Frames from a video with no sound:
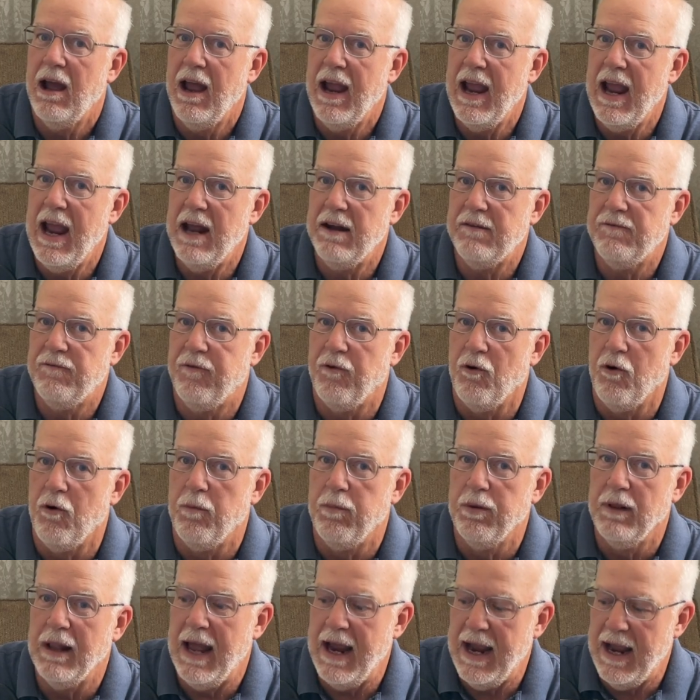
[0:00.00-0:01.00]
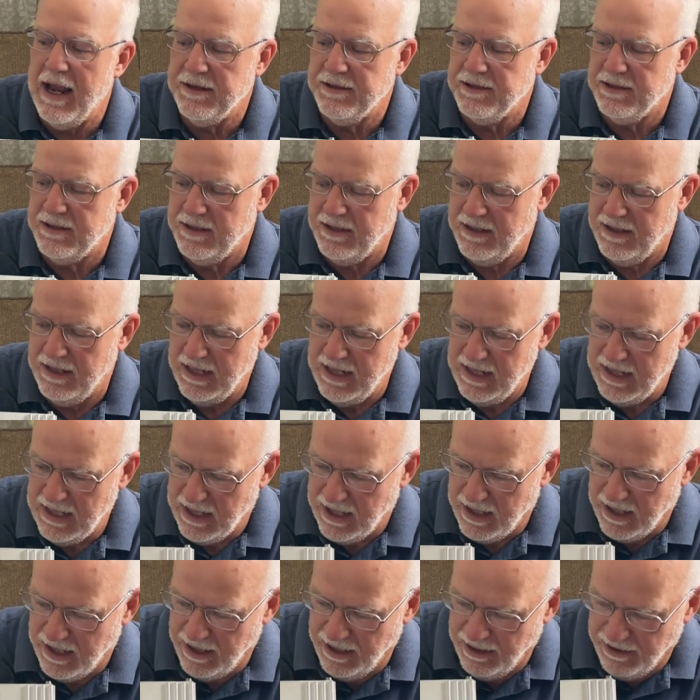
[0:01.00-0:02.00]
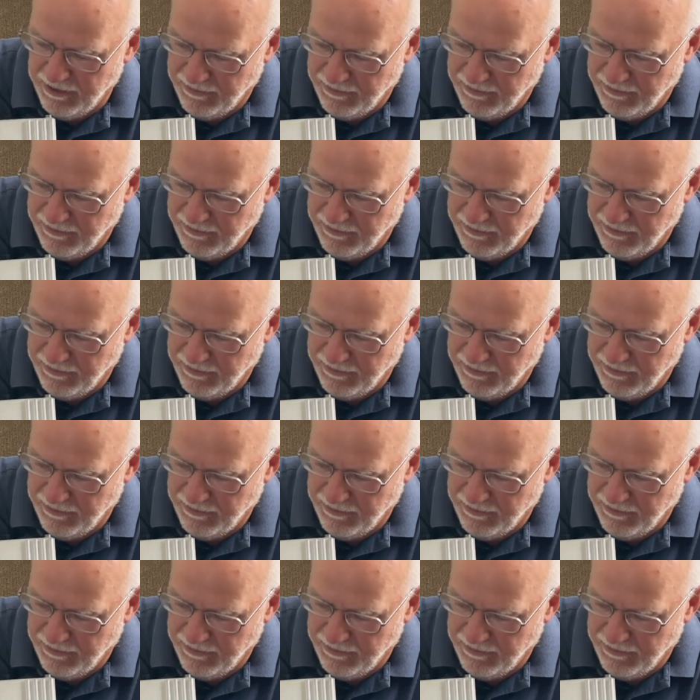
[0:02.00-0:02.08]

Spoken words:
at full blast the